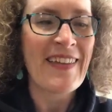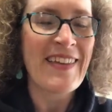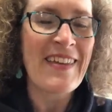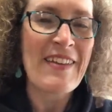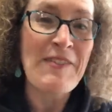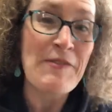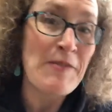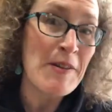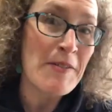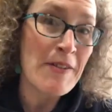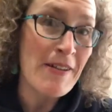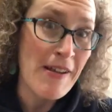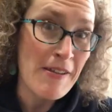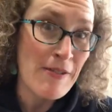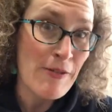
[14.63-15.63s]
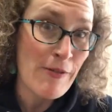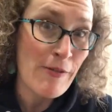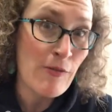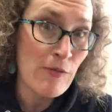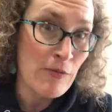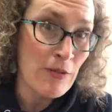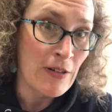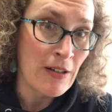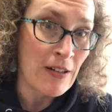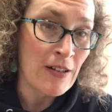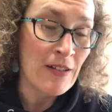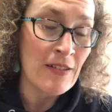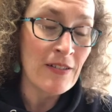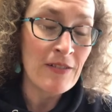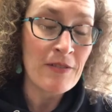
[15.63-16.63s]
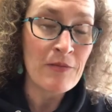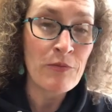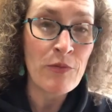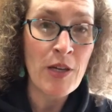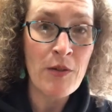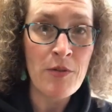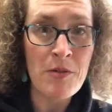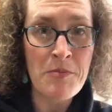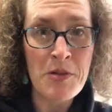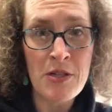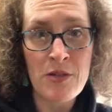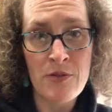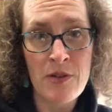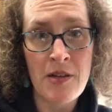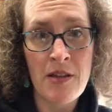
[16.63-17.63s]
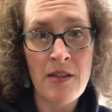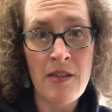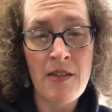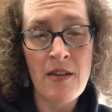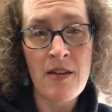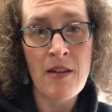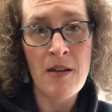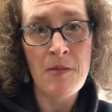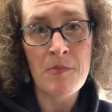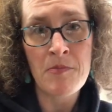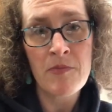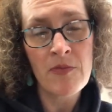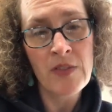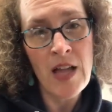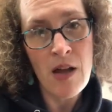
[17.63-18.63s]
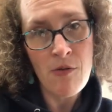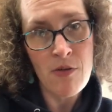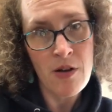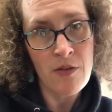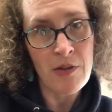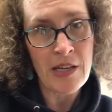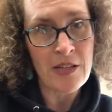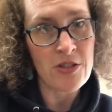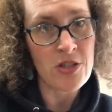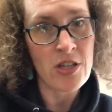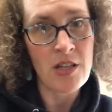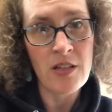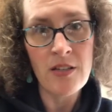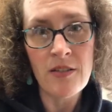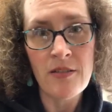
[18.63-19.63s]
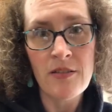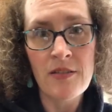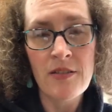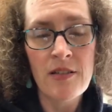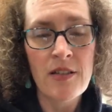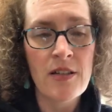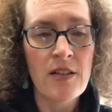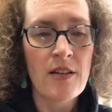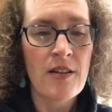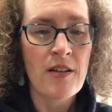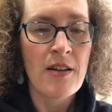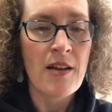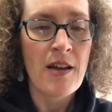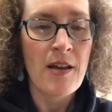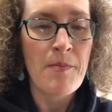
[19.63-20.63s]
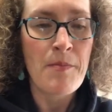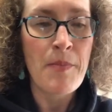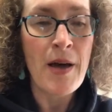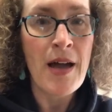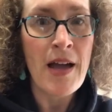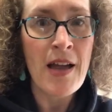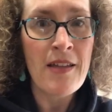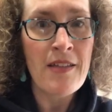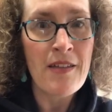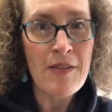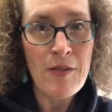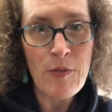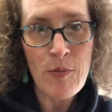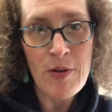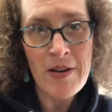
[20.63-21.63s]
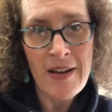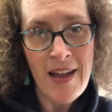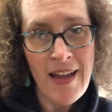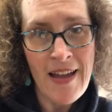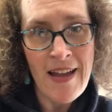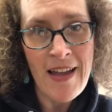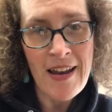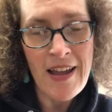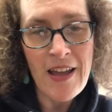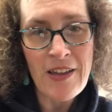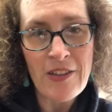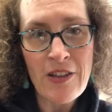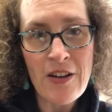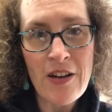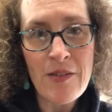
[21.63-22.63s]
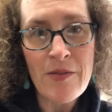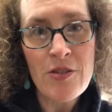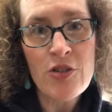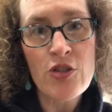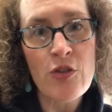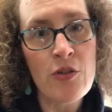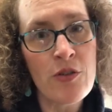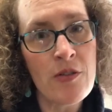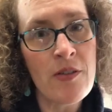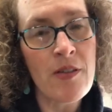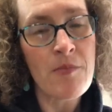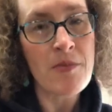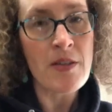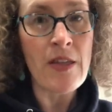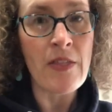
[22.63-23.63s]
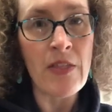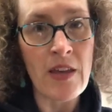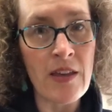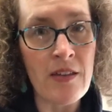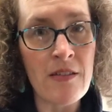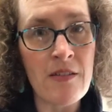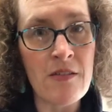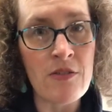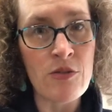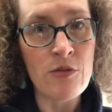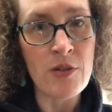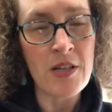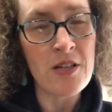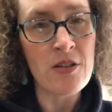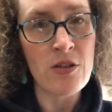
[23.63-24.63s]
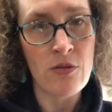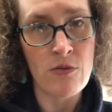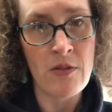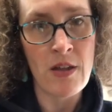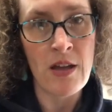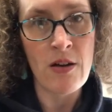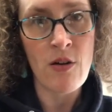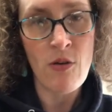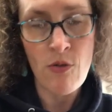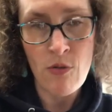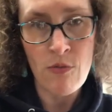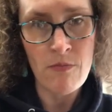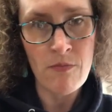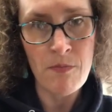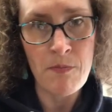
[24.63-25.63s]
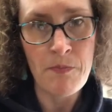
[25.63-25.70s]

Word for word: If we were at school, we would be doing some flower arranging, but since we're not, I thought I would show you some of the things you can use at home